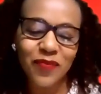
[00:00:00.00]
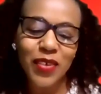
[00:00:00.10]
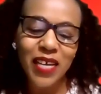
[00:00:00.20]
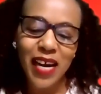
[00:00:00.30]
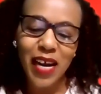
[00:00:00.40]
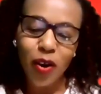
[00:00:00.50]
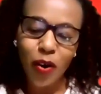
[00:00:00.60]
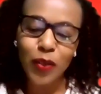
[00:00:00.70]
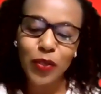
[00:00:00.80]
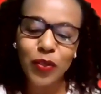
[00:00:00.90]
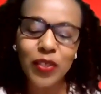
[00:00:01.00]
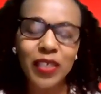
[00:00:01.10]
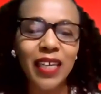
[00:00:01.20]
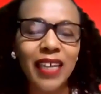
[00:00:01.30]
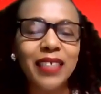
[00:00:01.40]
We are also
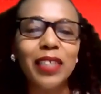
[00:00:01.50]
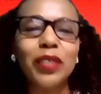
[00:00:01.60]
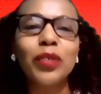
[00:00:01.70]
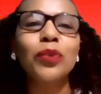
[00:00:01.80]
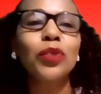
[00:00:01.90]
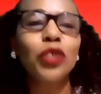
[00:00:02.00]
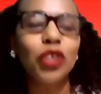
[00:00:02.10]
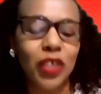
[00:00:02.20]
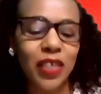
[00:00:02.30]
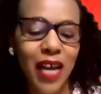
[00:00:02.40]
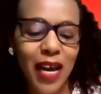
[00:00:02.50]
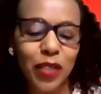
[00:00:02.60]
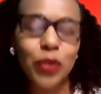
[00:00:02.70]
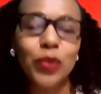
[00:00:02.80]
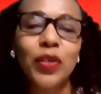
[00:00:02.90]
delighted that you could join
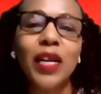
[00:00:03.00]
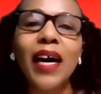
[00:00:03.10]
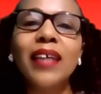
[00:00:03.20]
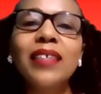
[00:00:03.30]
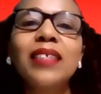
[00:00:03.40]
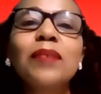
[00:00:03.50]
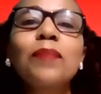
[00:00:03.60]
us tonight